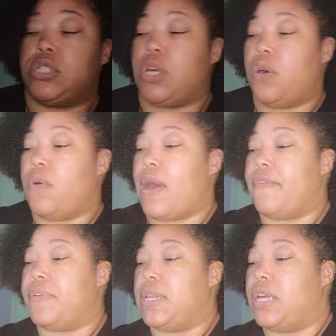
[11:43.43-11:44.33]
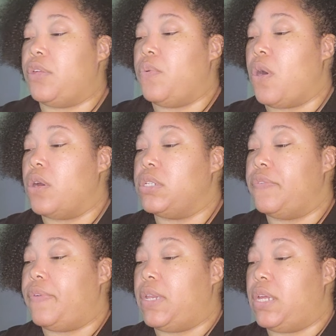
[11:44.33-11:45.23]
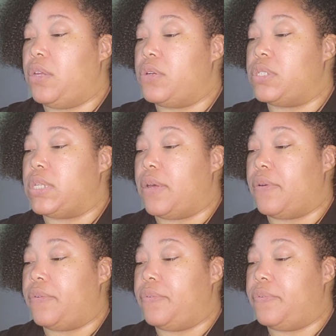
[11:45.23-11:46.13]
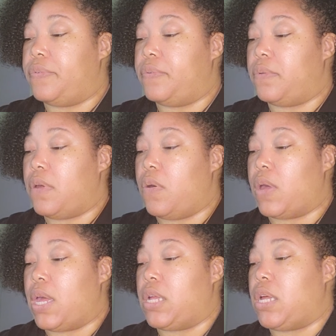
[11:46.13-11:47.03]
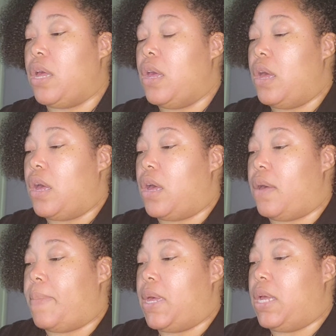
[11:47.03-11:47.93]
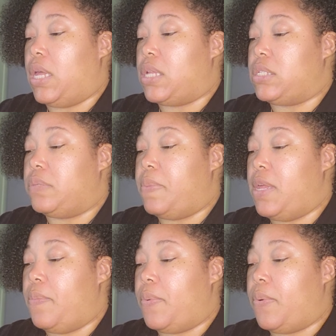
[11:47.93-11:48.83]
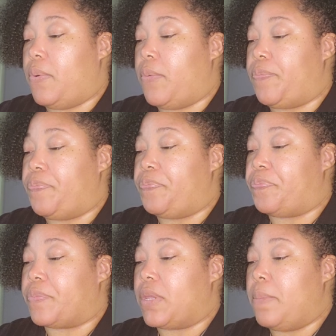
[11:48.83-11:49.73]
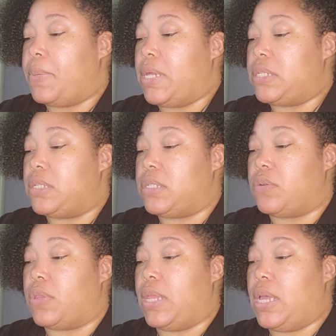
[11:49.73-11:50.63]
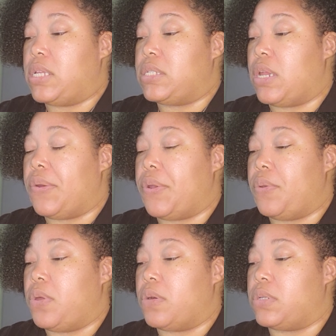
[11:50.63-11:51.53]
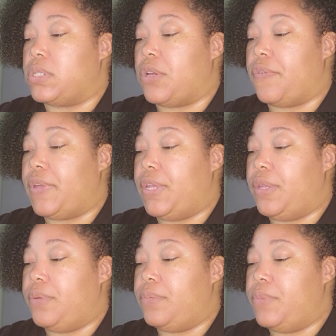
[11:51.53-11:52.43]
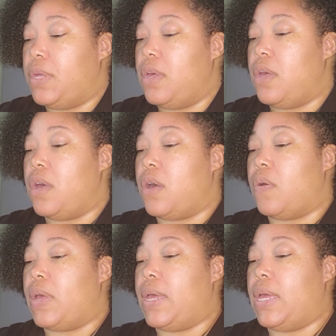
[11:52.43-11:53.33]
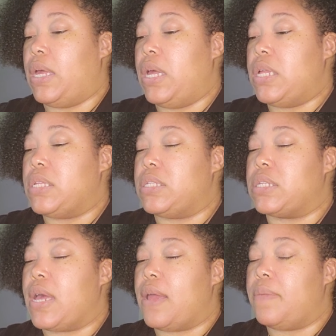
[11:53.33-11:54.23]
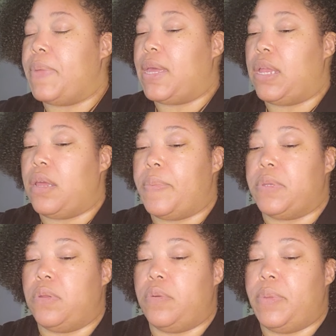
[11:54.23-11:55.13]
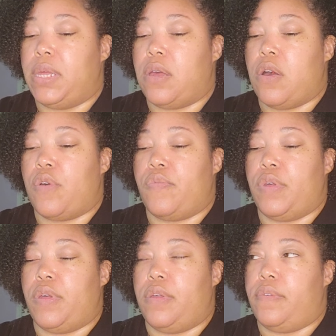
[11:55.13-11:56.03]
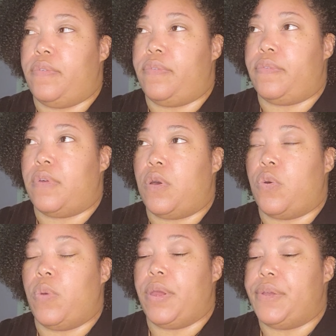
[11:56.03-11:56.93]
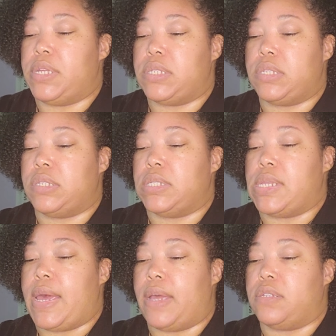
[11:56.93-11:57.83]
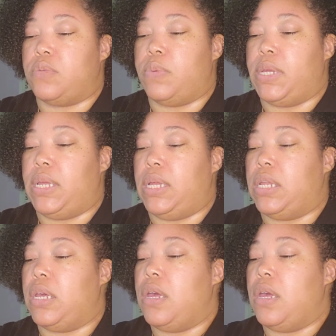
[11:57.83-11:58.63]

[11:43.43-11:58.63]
So I feel like you are defending yourself, okay, um, against people, places, or things that are no longer serving you, okay? This is kind of picking up a little bit off of Aquarius's last read